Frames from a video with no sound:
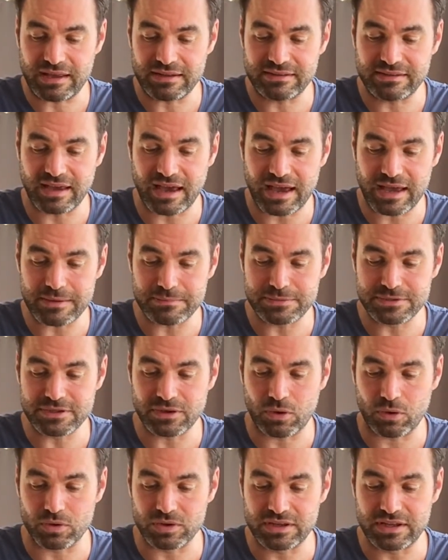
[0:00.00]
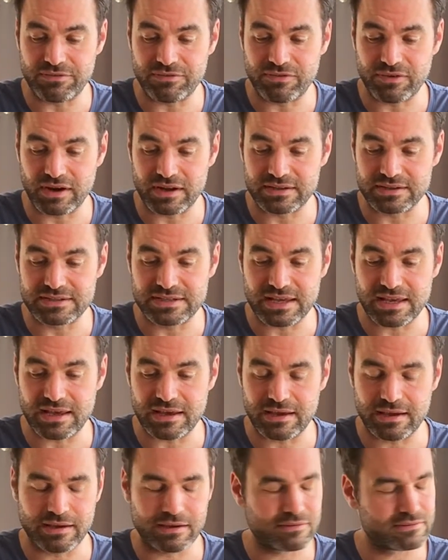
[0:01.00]
types, or different
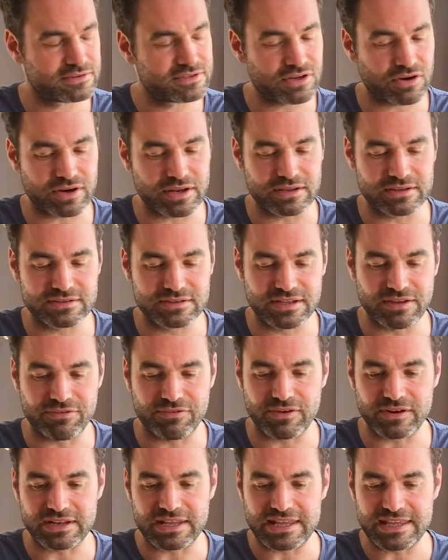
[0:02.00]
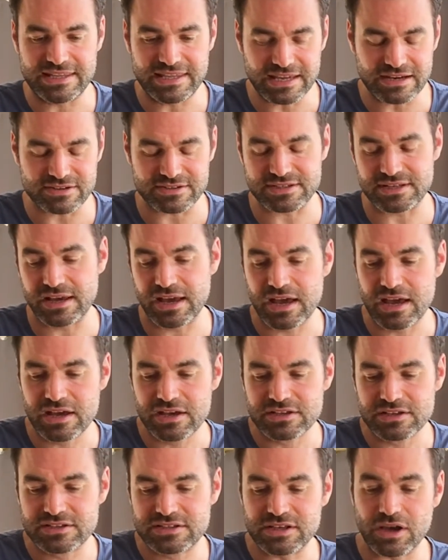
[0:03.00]
years.
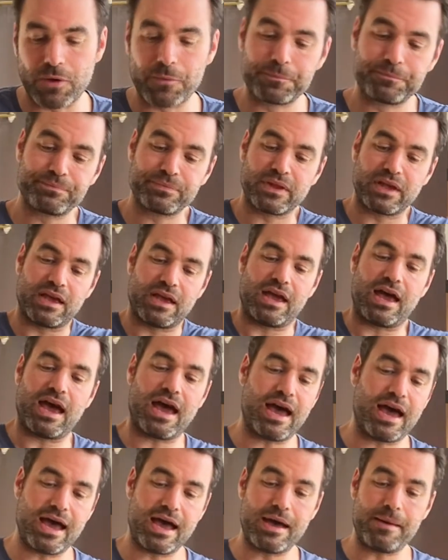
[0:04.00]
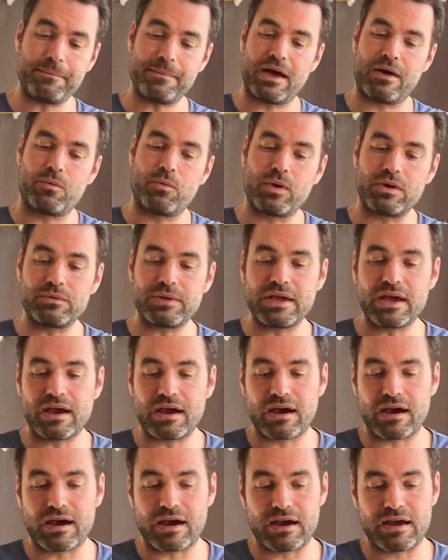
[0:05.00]
So when we
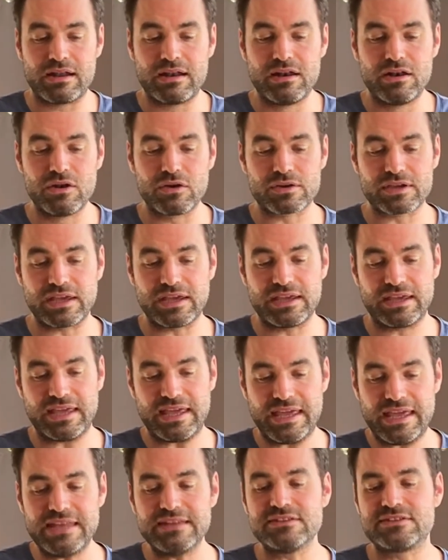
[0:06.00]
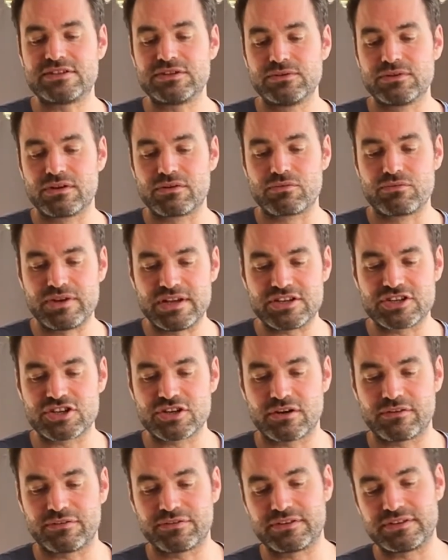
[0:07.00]
are looking into the region
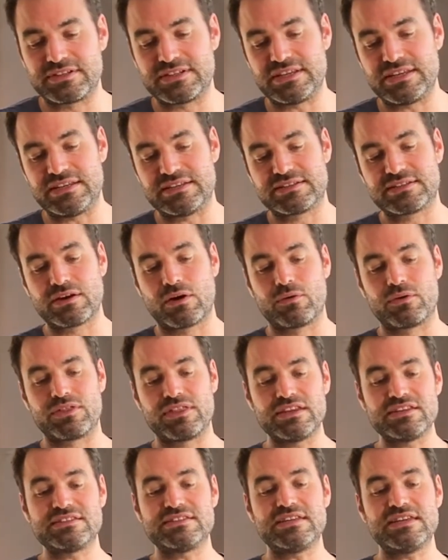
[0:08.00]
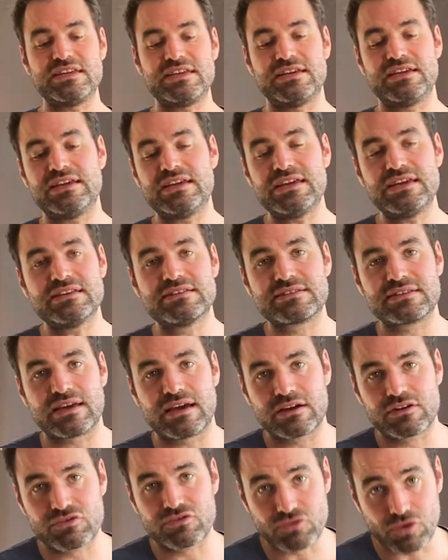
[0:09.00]
of the tea, so this tea is
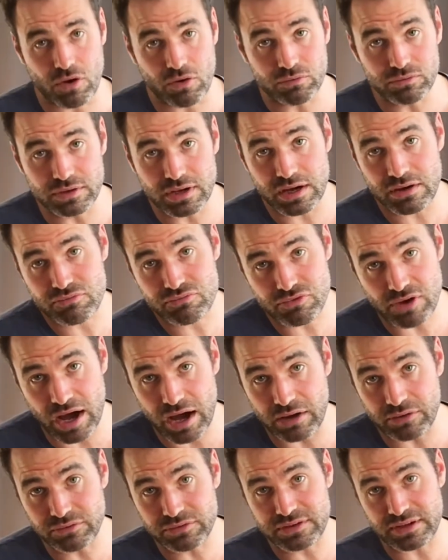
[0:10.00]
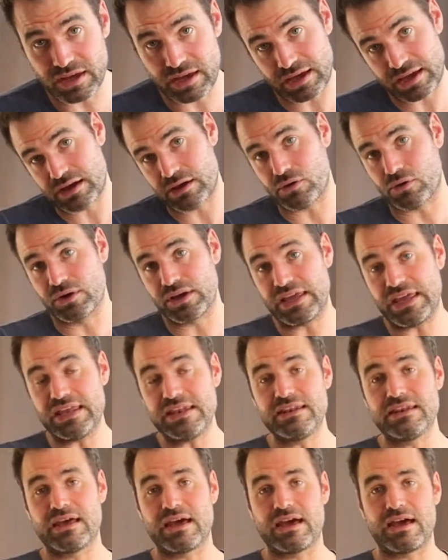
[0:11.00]
grown around or
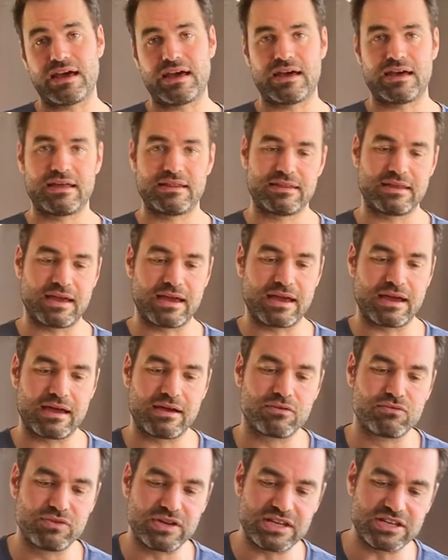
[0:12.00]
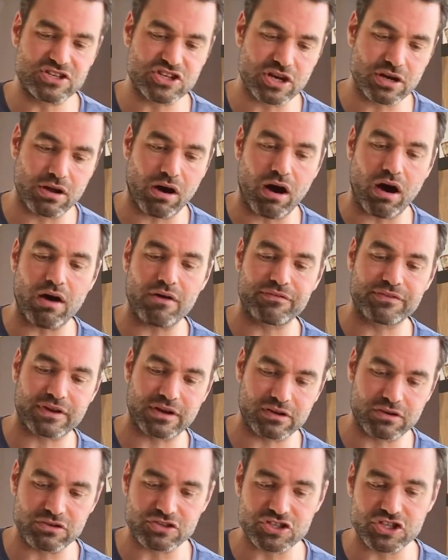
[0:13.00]
in the region of
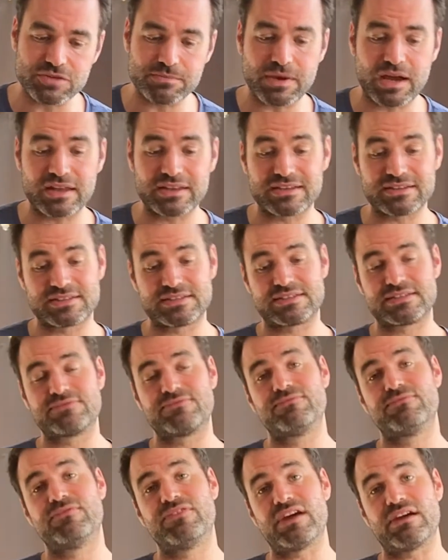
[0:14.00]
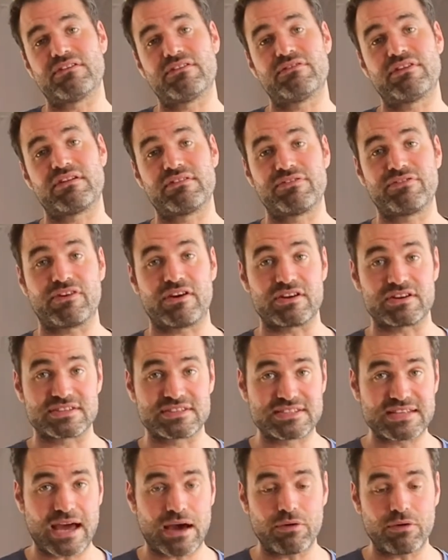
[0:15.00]
Kagoshima. This is very, very far
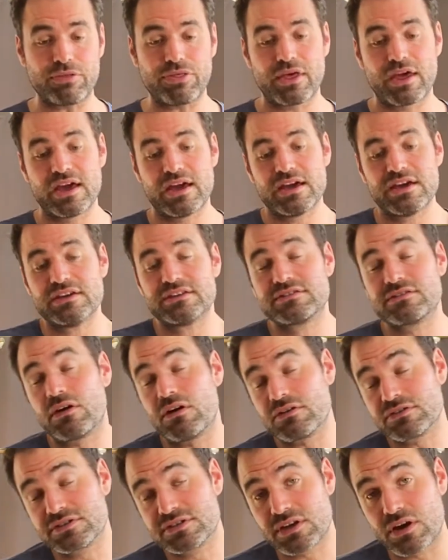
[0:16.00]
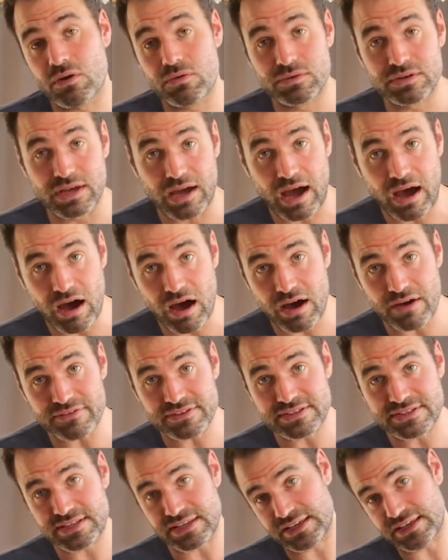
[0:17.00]
south. So also the
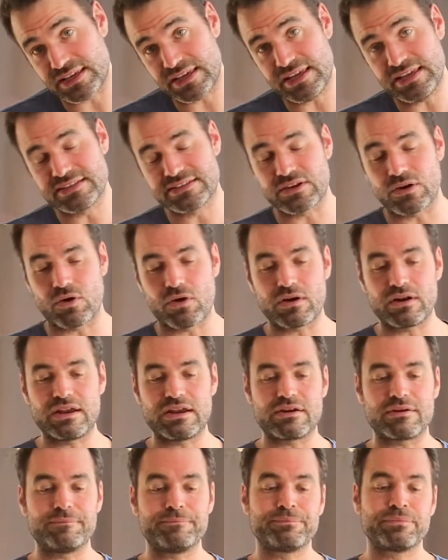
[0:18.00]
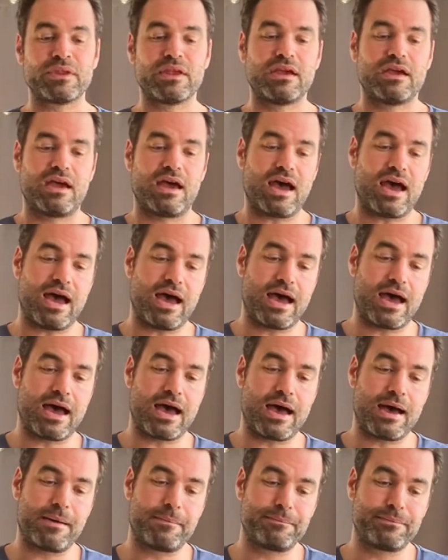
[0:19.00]
harvesting is earlier.
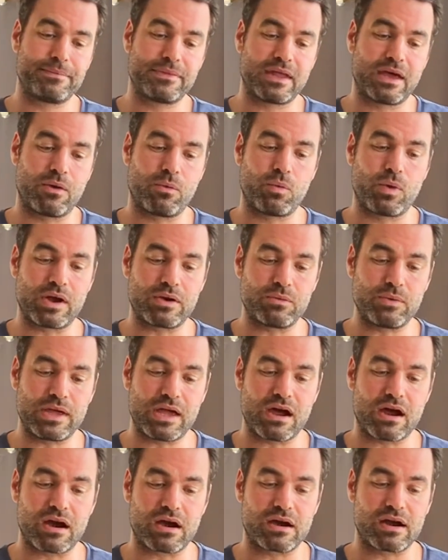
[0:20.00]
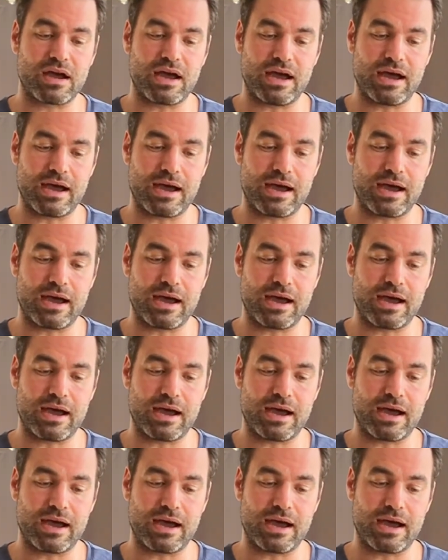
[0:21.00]
When we are